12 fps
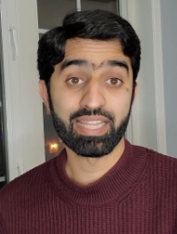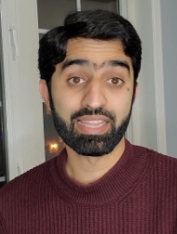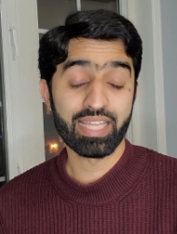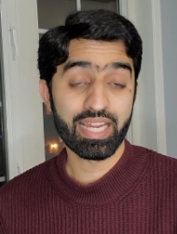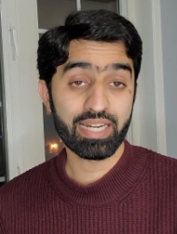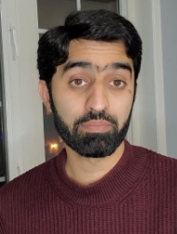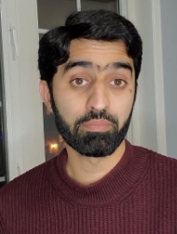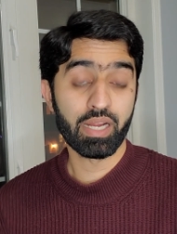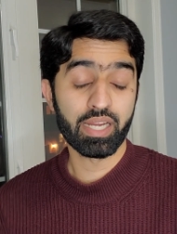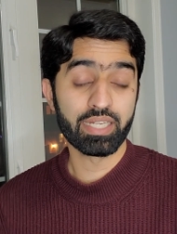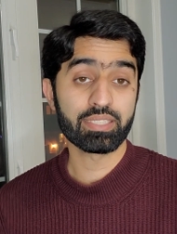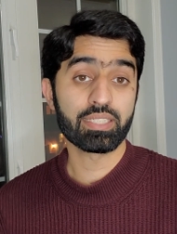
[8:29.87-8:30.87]
and that
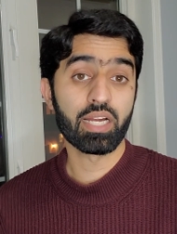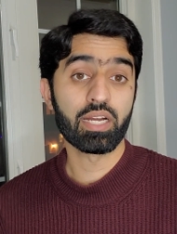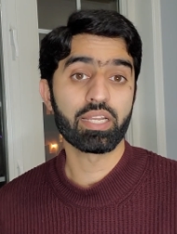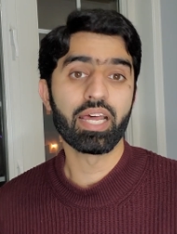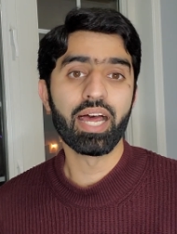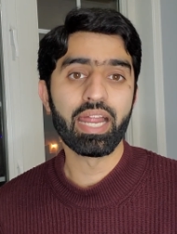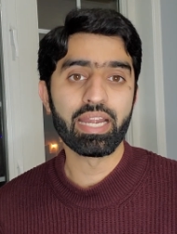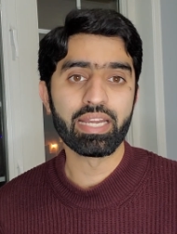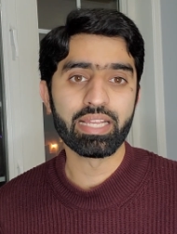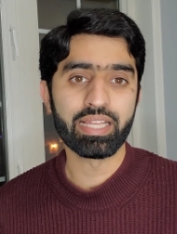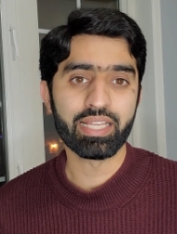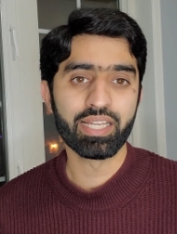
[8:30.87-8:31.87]
might start
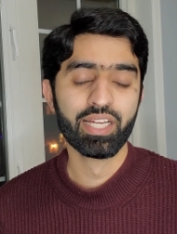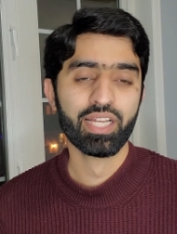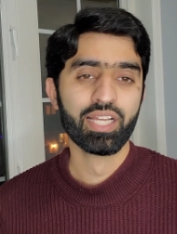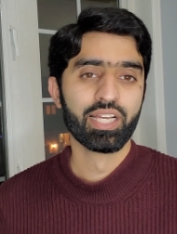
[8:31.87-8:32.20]
adding